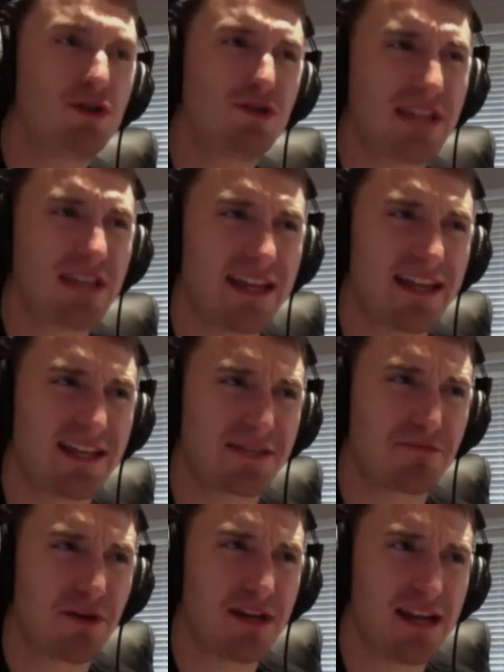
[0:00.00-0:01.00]
you say that it's
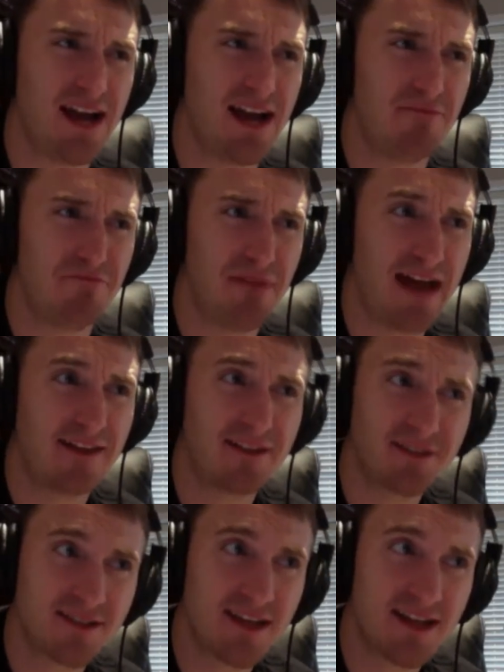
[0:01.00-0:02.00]
pretty
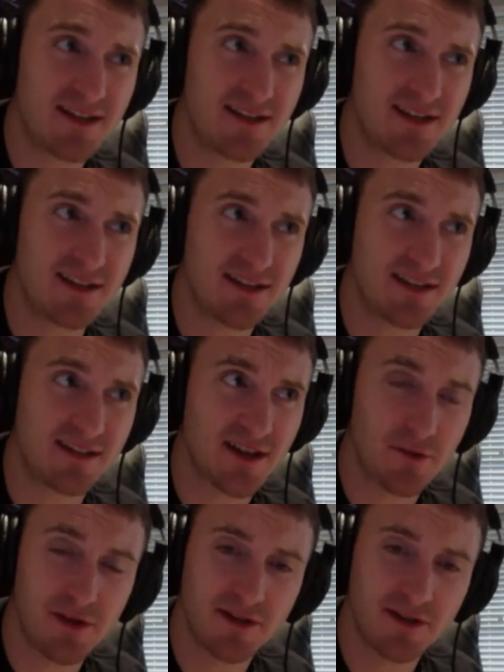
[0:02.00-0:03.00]
unbalanced then? Is, is, is
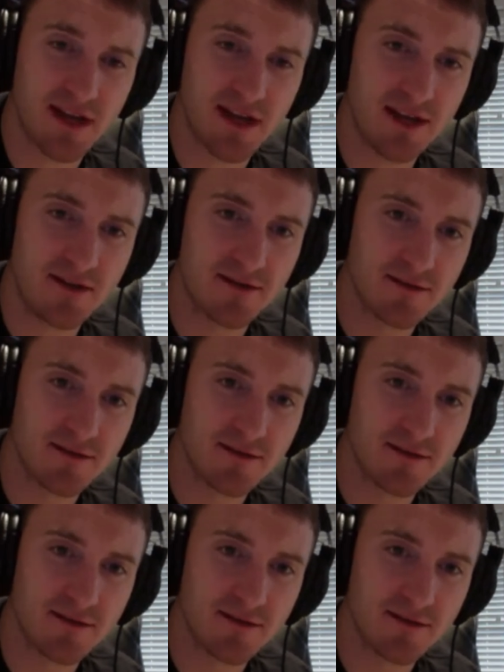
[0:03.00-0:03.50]
that what you're saying?